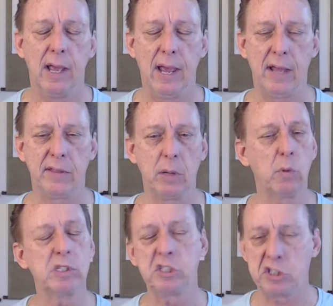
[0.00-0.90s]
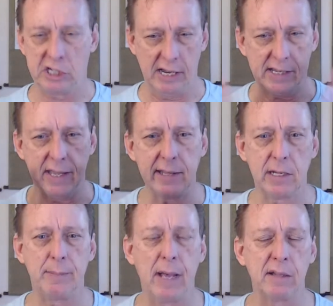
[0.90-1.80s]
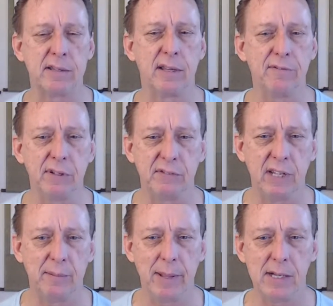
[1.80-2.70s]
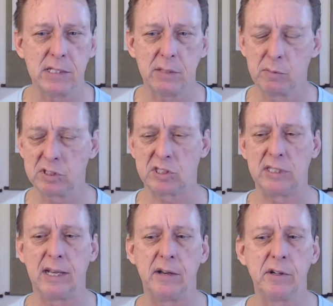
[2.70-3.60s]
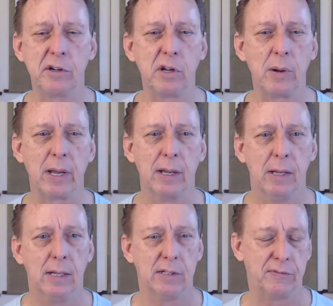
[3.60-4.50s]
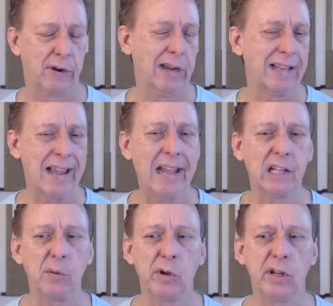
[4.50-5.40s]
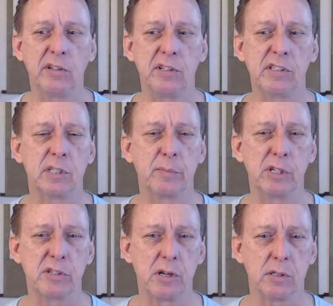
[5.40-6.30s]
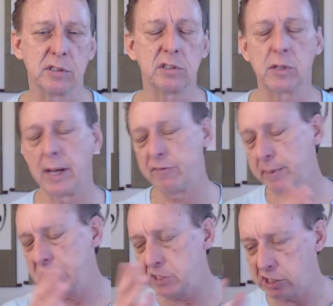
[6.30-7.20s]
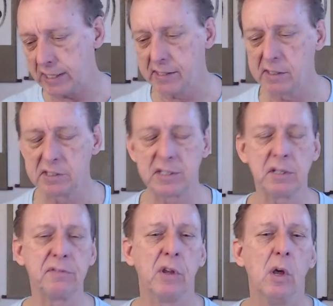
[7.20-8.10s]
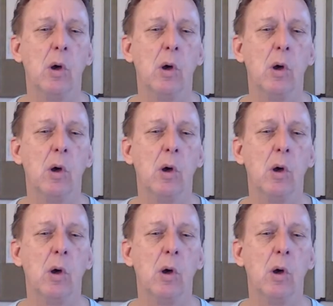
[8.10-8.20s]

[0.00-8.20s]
And then we'll just check in about 10, 15 minutes, and we'll see how you're doing. It's very likely we're going to see some results. So everybody check yourself.